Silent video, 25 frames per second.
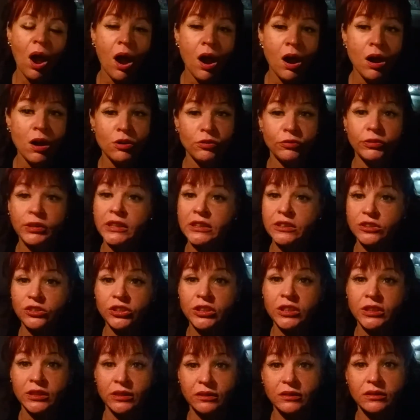
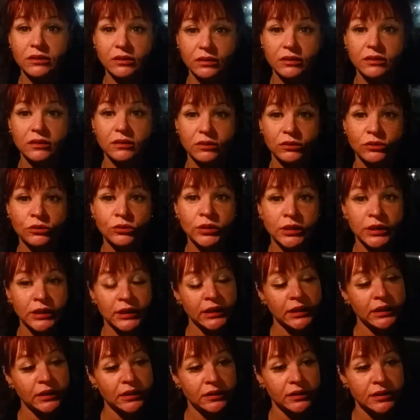heart-wrenching,
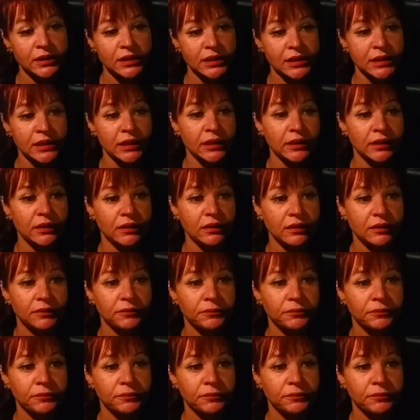really, to see it.